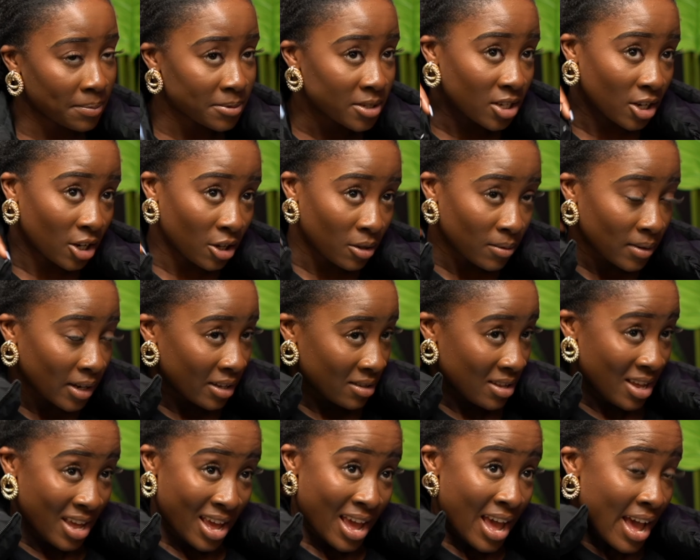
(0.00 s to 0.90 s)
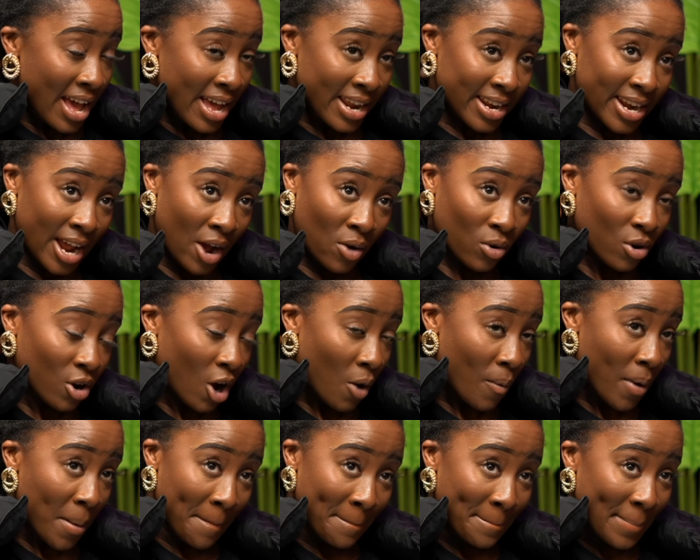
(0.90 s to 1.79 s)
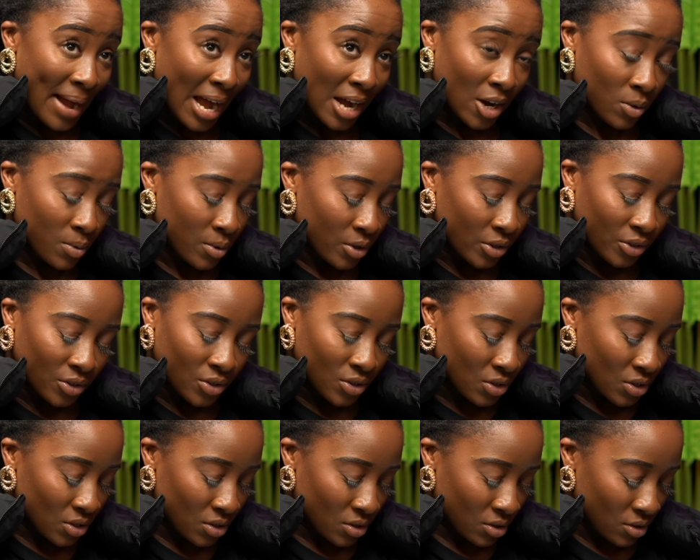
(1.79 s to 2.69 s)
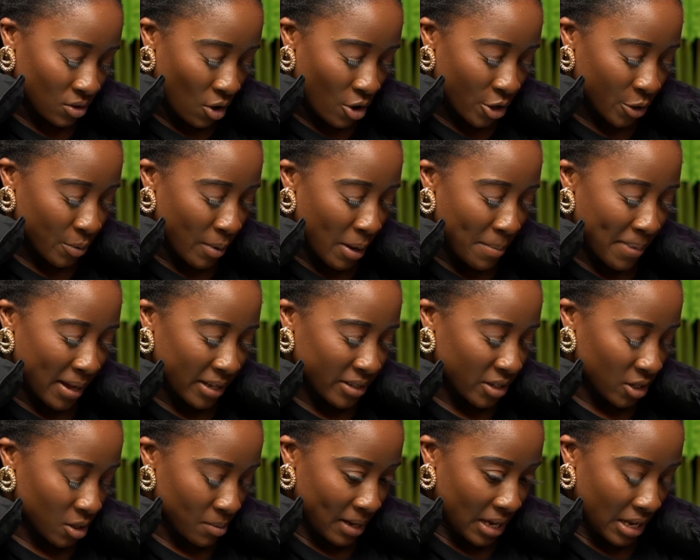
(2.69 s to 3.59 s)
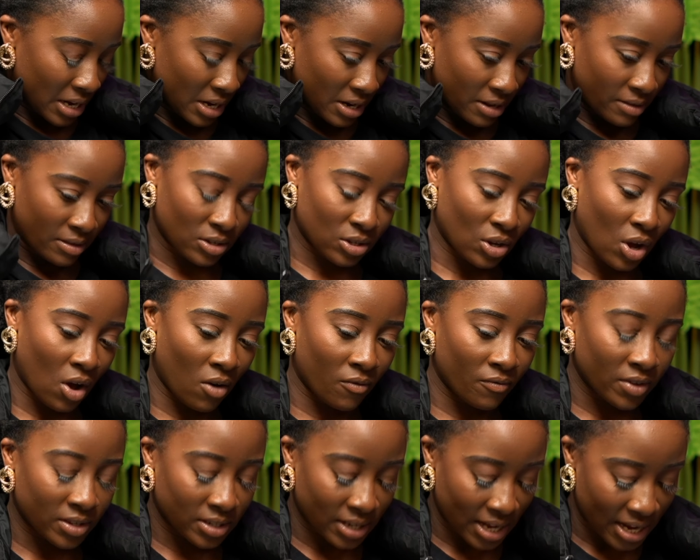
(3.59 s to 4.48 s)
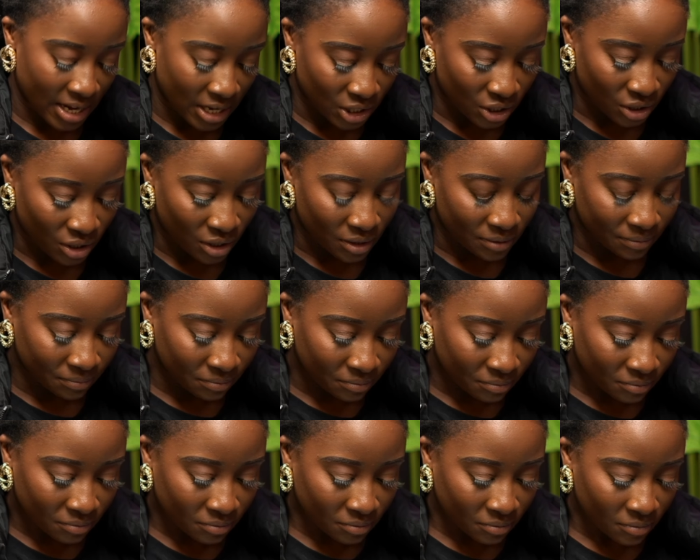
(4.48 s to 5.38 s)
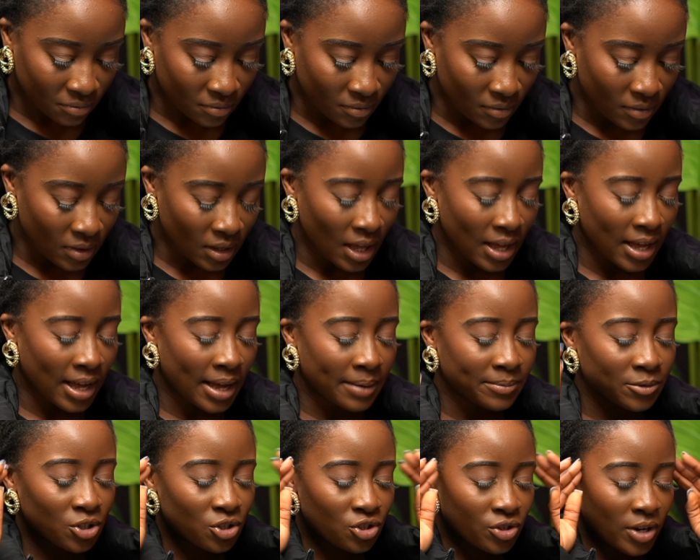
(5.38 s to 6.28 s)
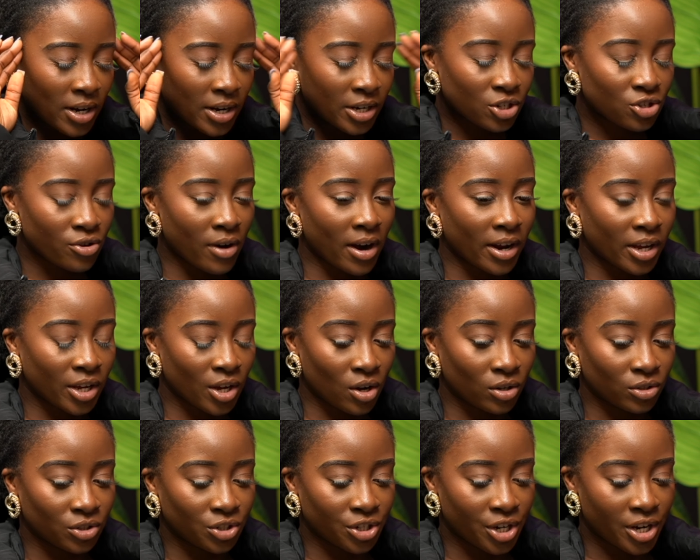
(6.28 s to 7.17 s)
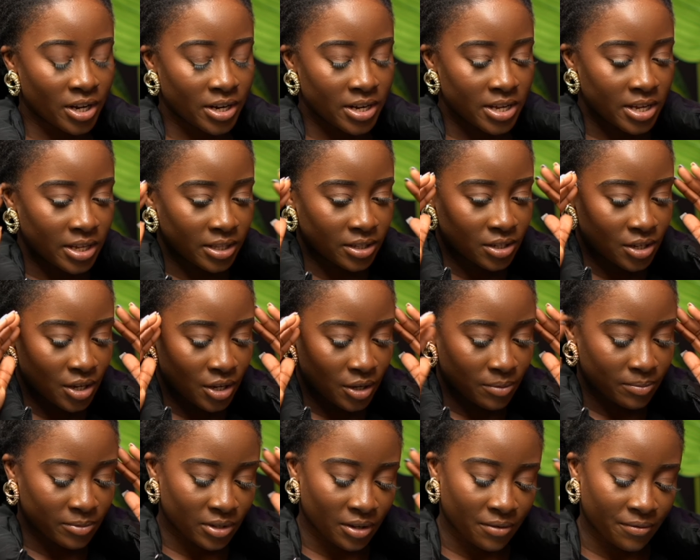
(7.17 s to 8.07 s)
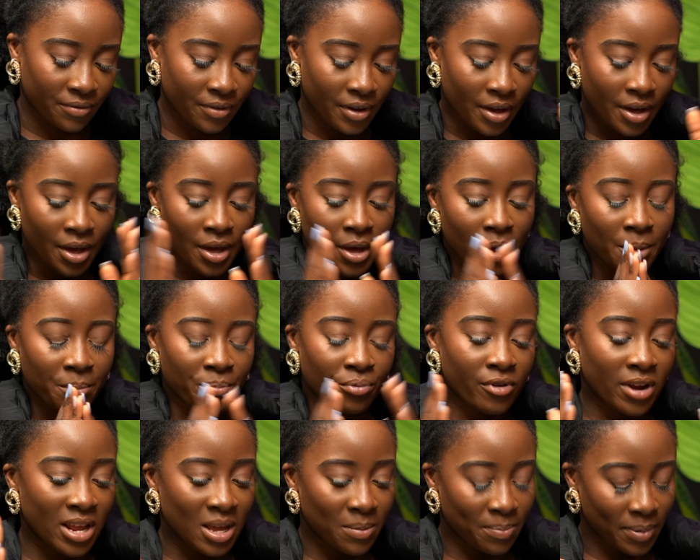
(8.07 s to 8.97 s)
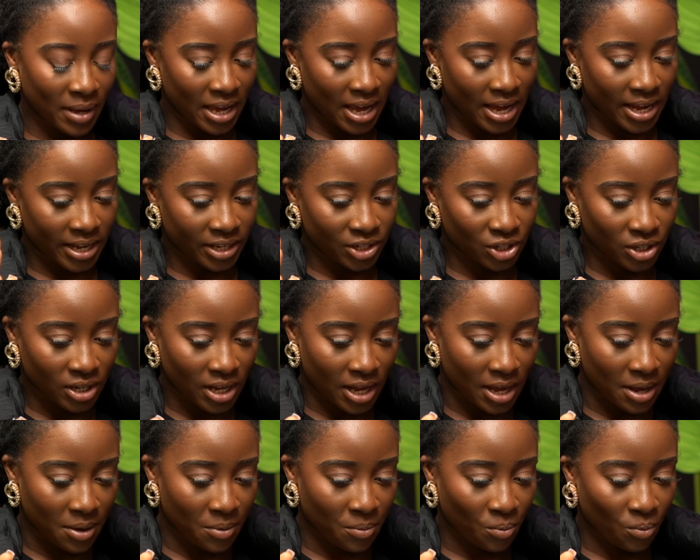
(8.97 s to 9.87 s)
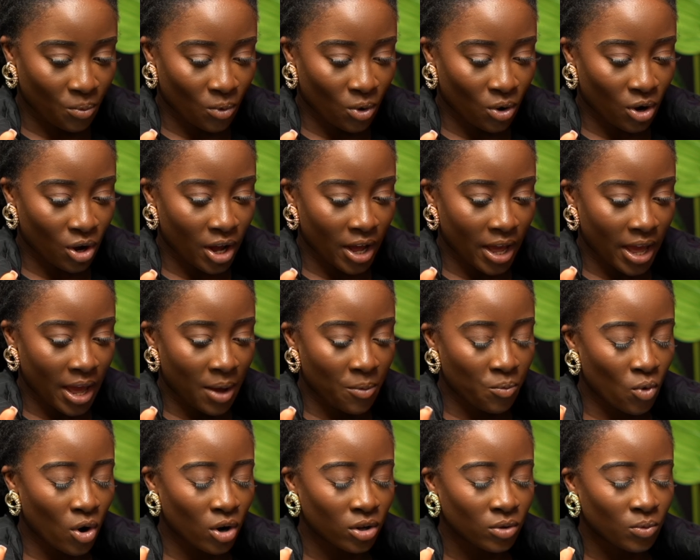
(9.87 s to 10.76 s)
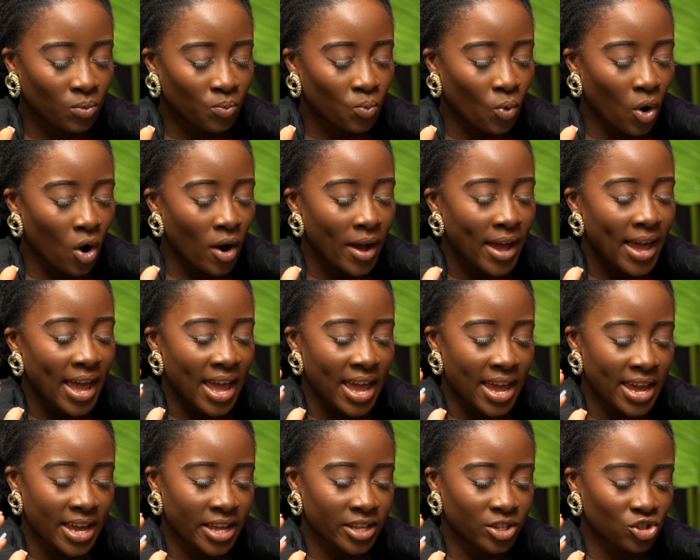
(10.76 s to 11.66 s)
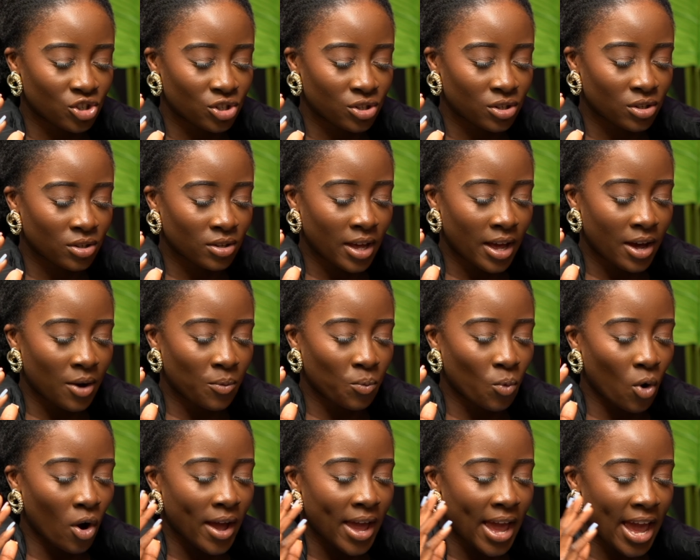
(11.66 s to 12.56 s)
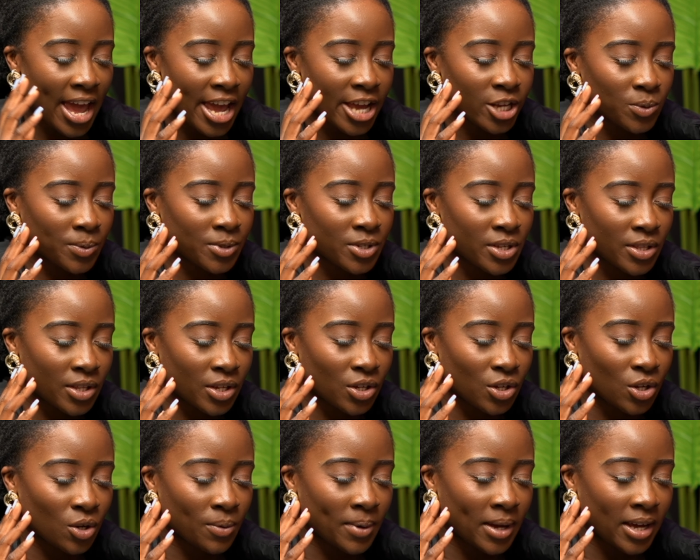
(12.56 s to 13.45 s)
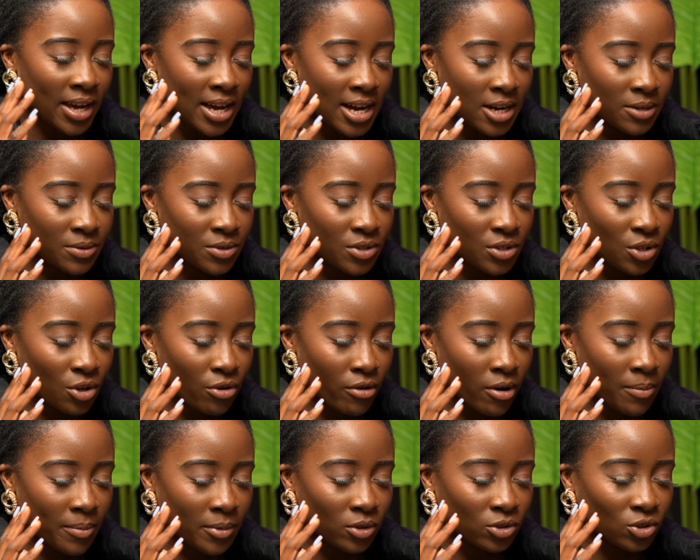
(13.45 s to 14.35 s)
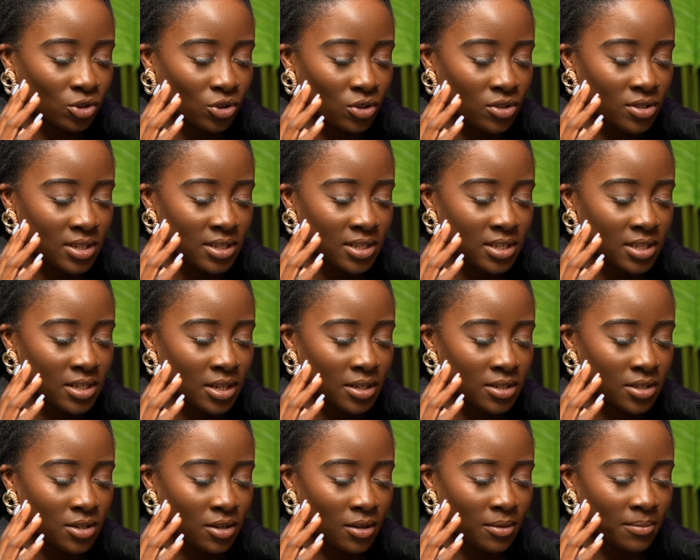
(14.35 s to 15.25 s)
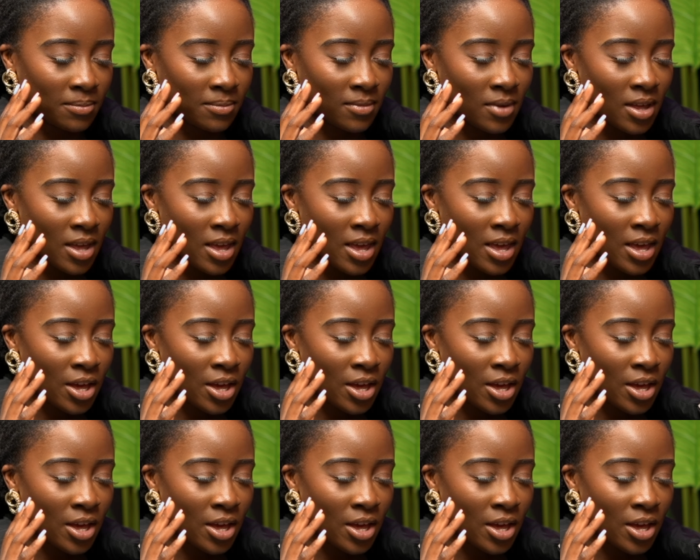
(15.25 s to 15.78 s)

absolutely. Now going backwards, all the way back to the beginning of this conversation, mm-hmm. I'm just trying to track your journey in terms of pre PhD. In what what age? What age was it that you encountered the criminal justice system?